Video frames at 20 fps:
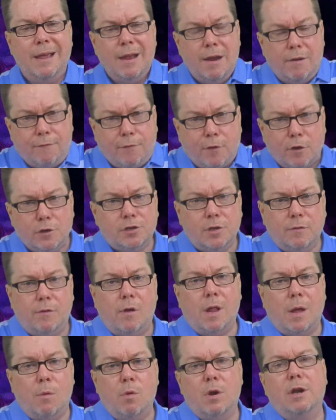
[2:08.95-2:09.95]
First of
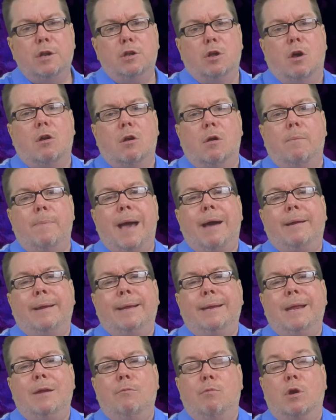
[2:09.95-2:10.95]
all, I want to talk about
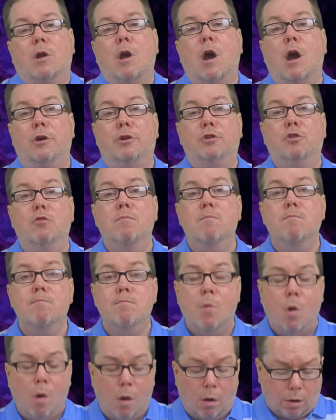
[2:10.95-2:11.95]
it in regard to
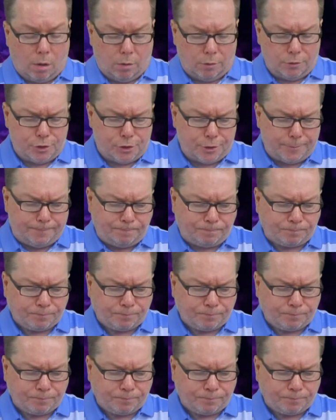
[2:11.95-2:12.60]
morals.